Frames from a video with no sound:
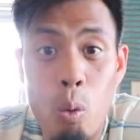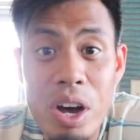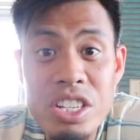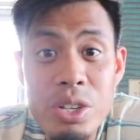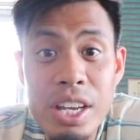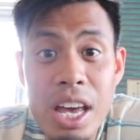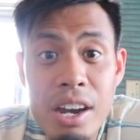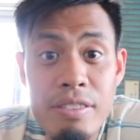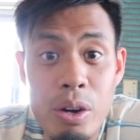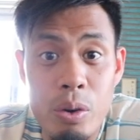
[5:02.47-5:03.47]
Once you get
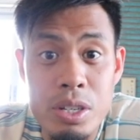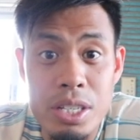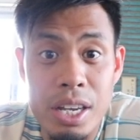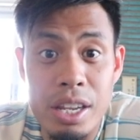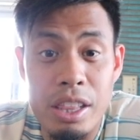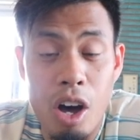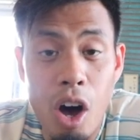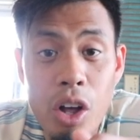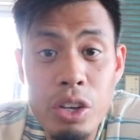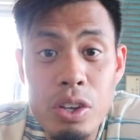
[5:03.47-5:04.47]
out of the onsen,
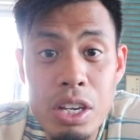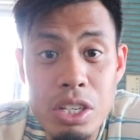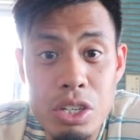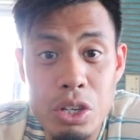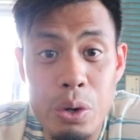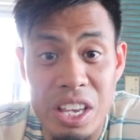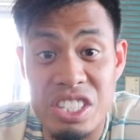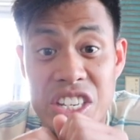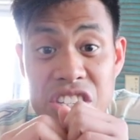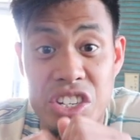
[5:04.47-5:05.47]
all you need to do
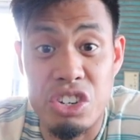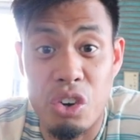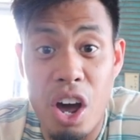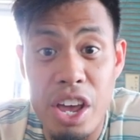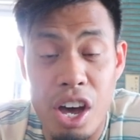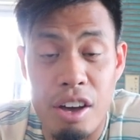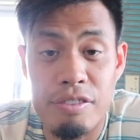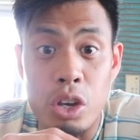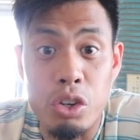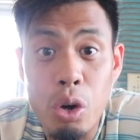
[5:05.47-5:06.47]
is just dry
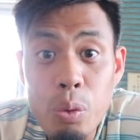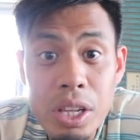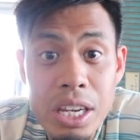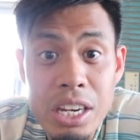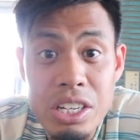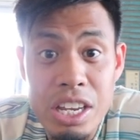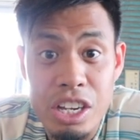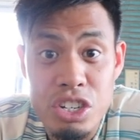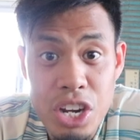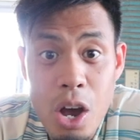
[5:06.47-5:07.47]
off. You don't really need to take
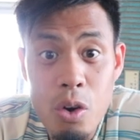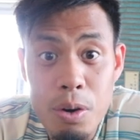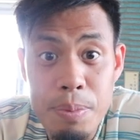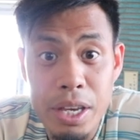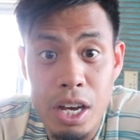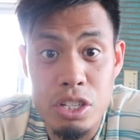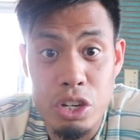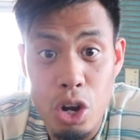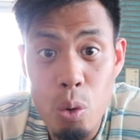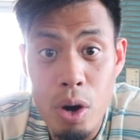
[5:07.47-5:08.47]
a shower because
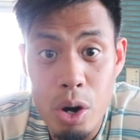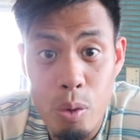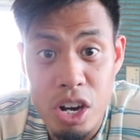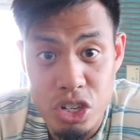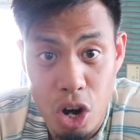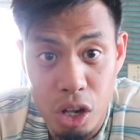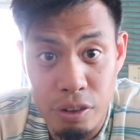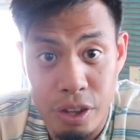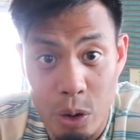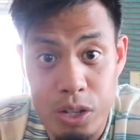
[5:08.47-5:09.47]
you don't wanna wash
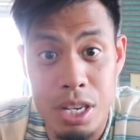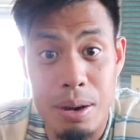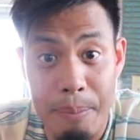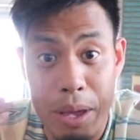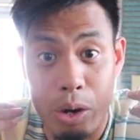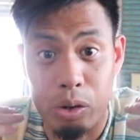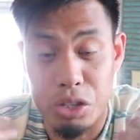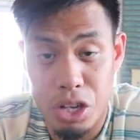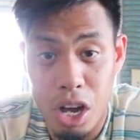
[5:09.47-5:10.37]
all of the onsen minerals